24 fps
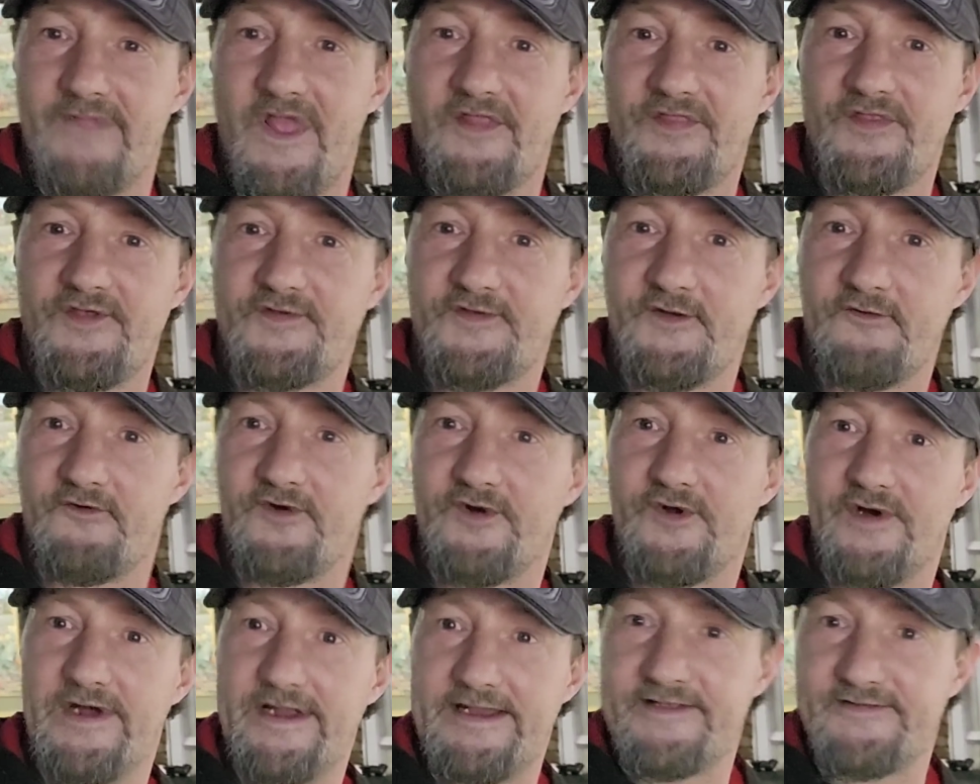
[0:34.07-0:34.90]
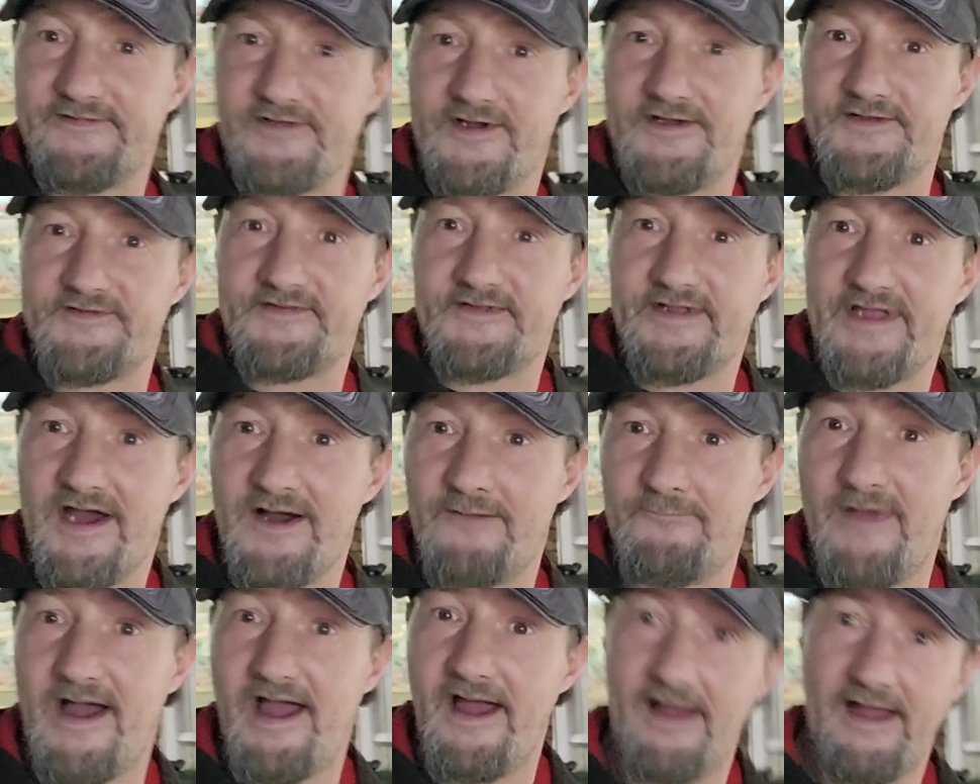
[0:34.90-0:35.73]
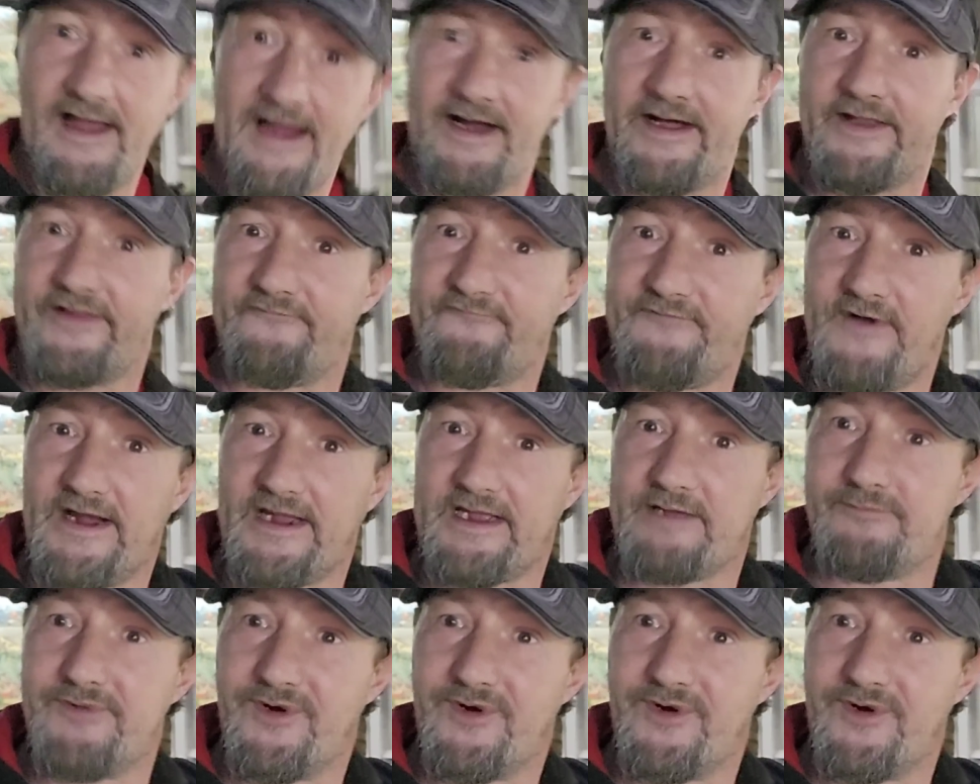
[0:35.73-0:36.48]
the Sorgoy decides to come out the fucking